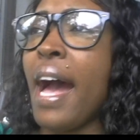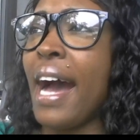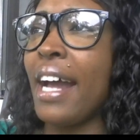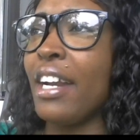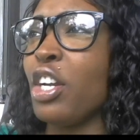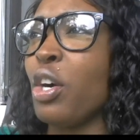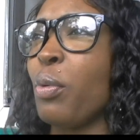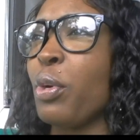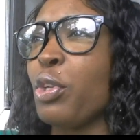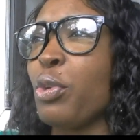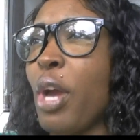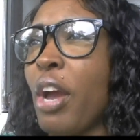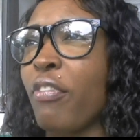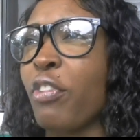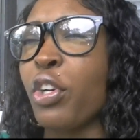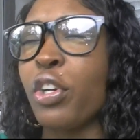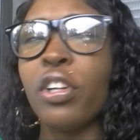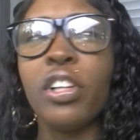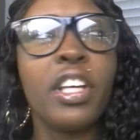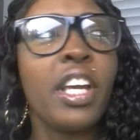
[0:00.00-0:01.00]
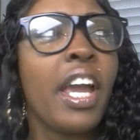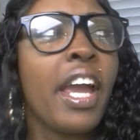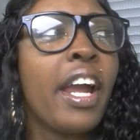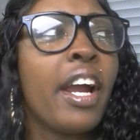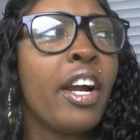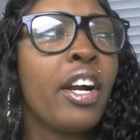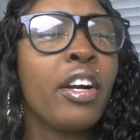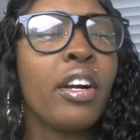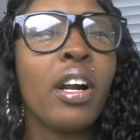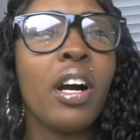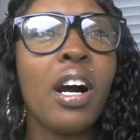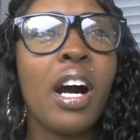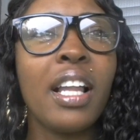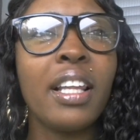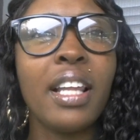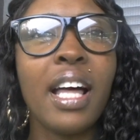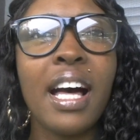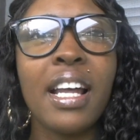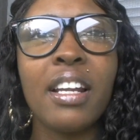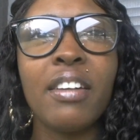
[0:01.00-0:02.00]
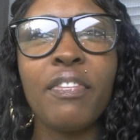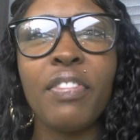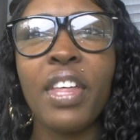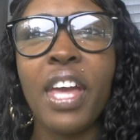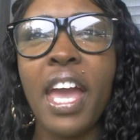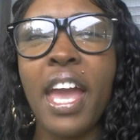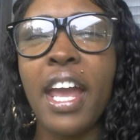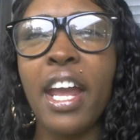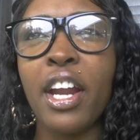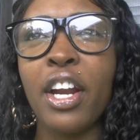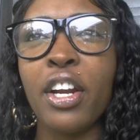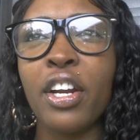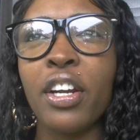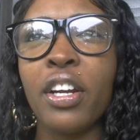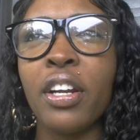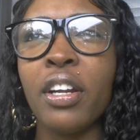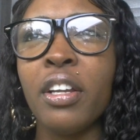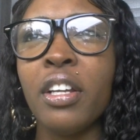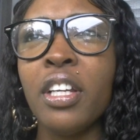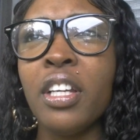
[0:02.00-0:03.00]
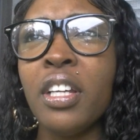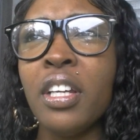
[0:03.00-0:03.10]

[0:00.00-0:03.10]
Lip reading: I know when you have curly hair, a lot of the hair,